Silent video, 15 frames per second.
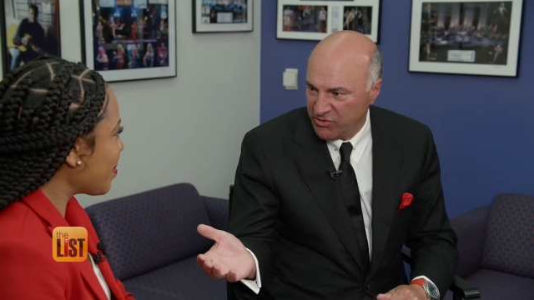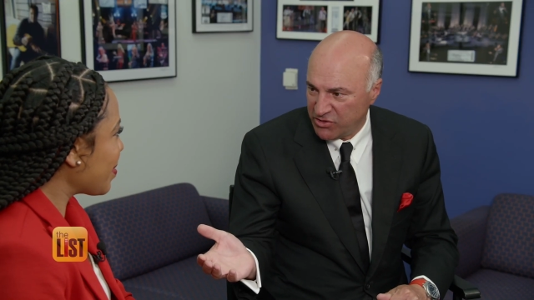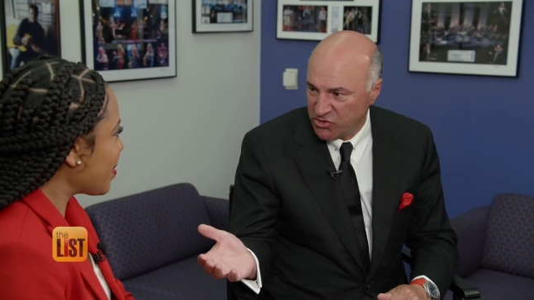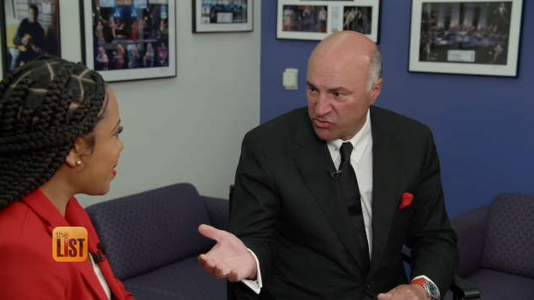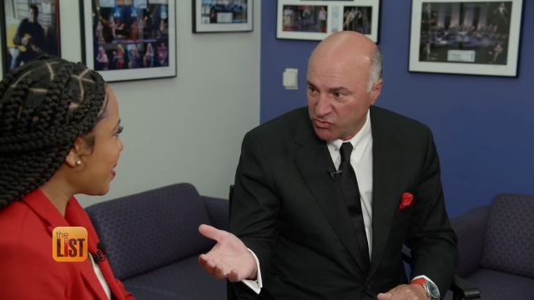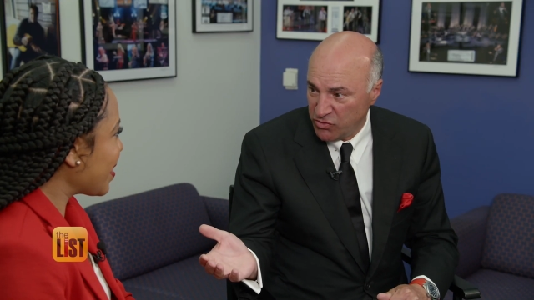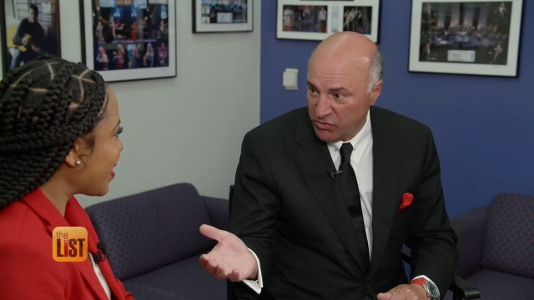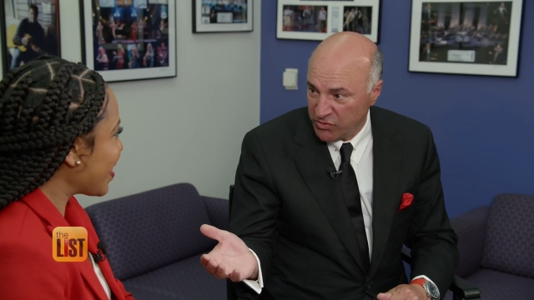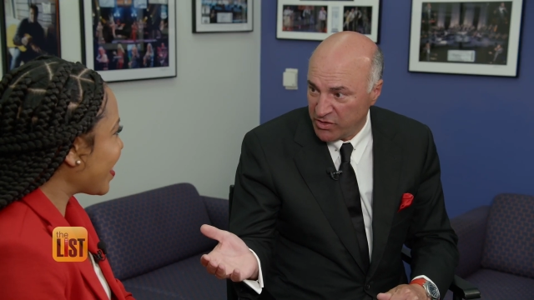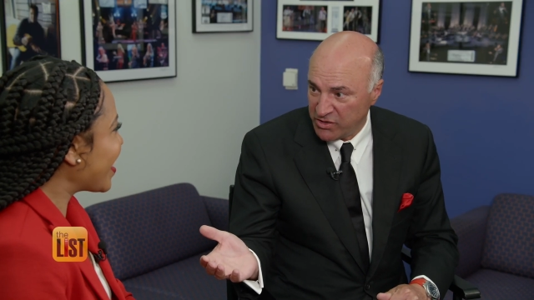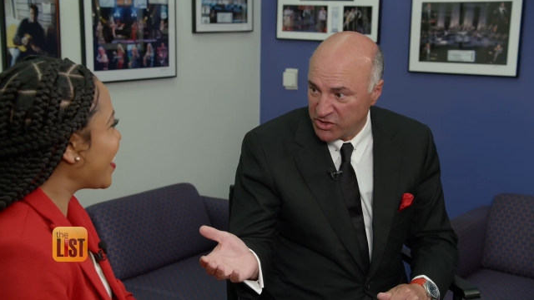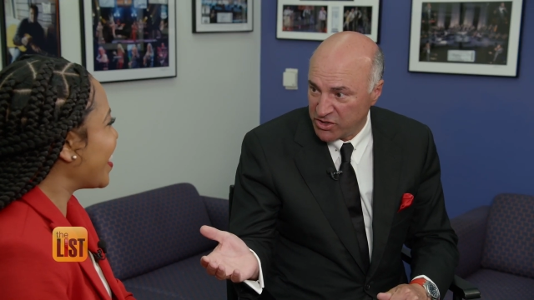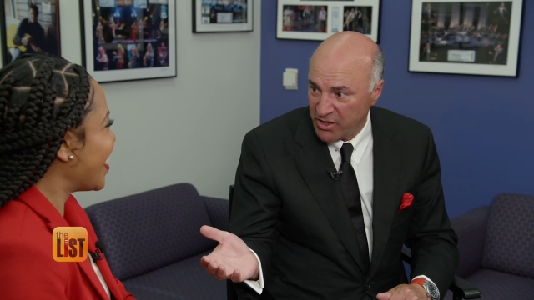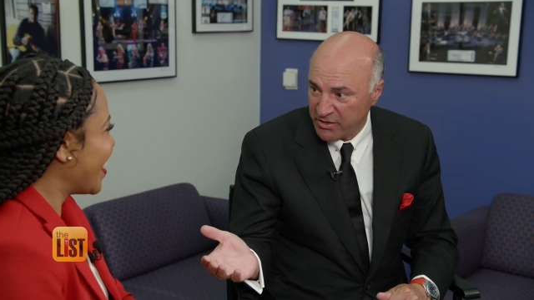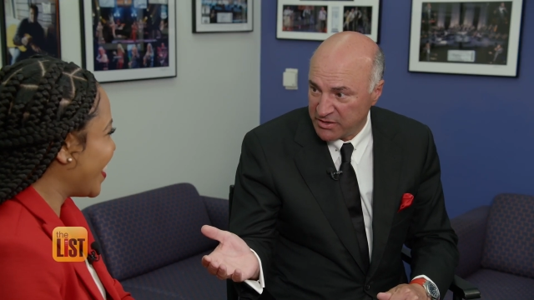Speaker 1: the truth on
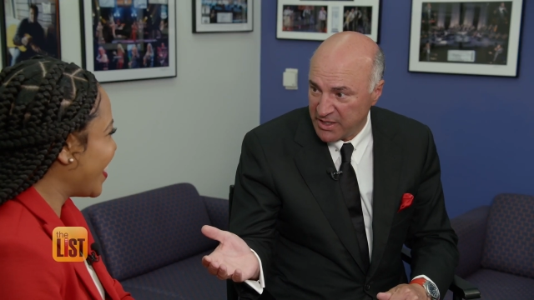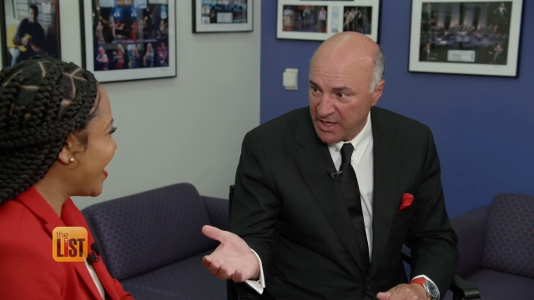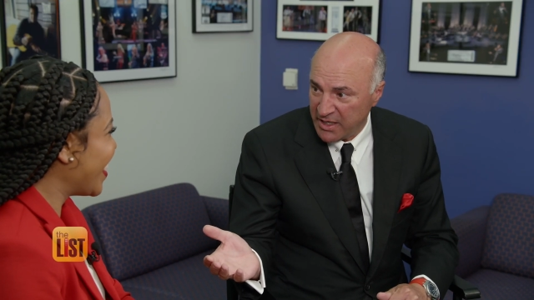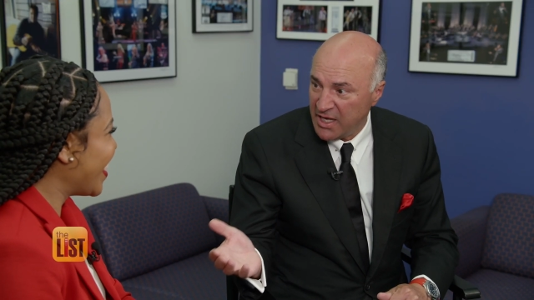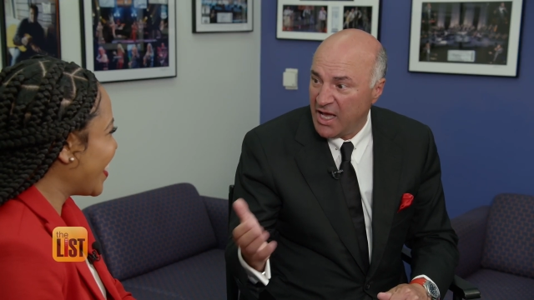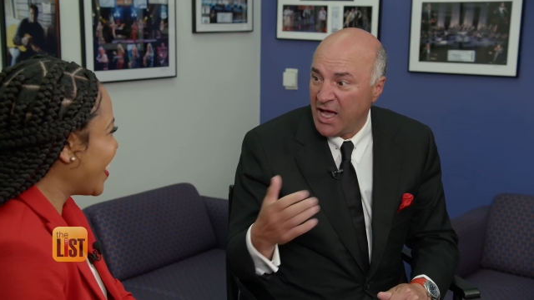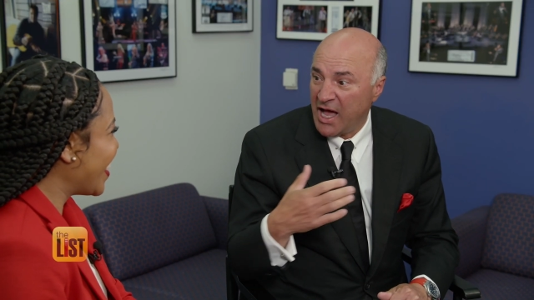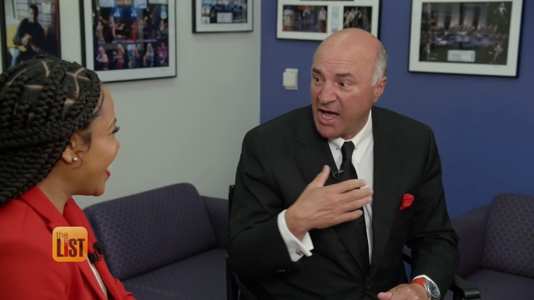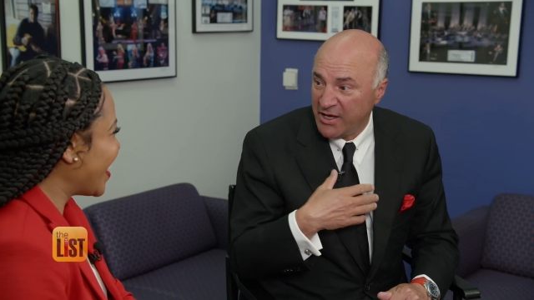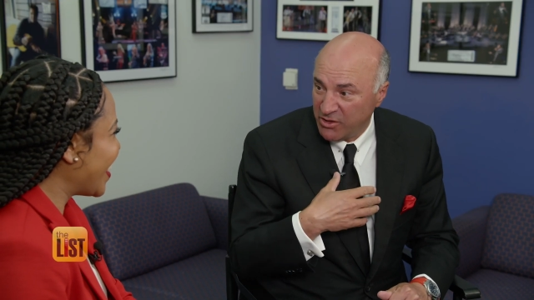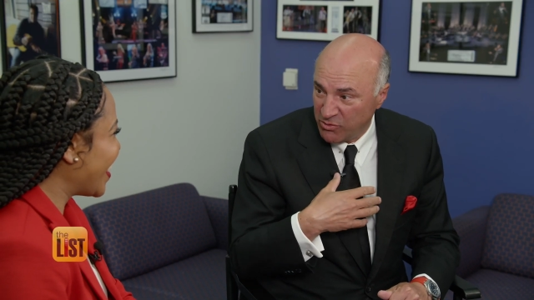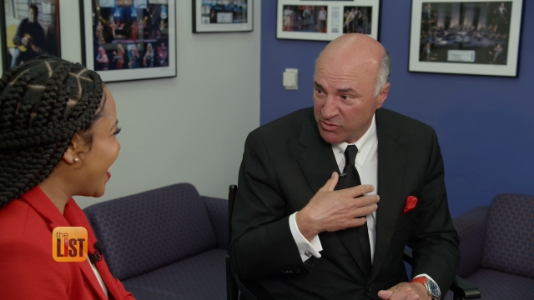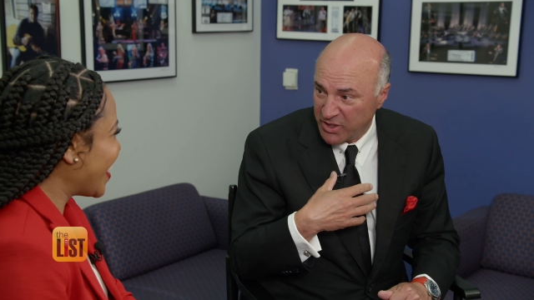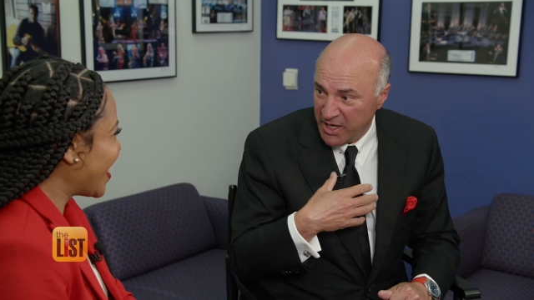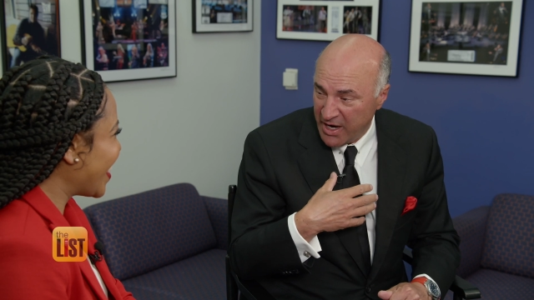Shark Tank. I
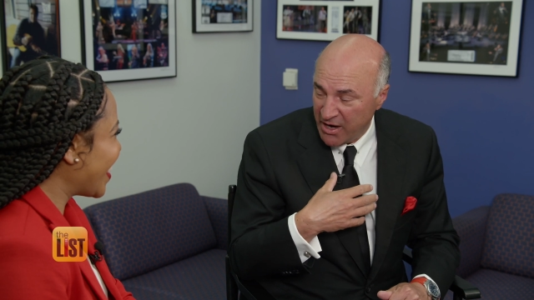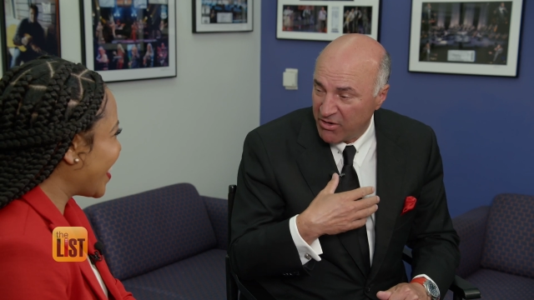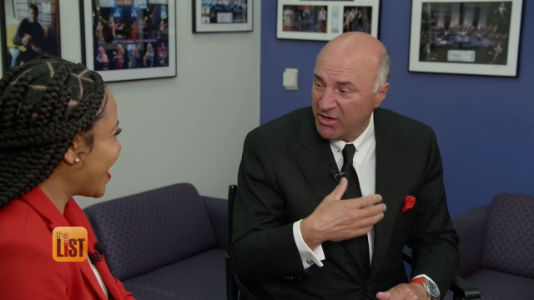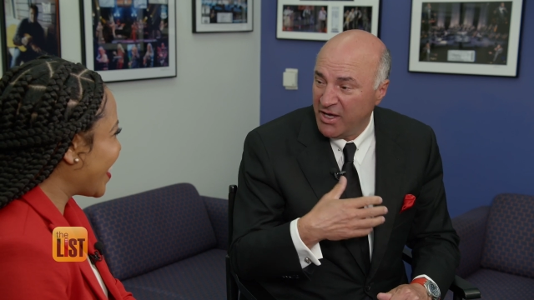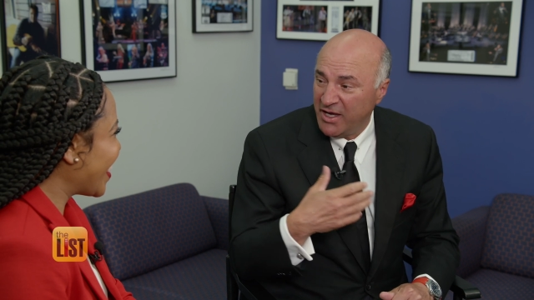don't care.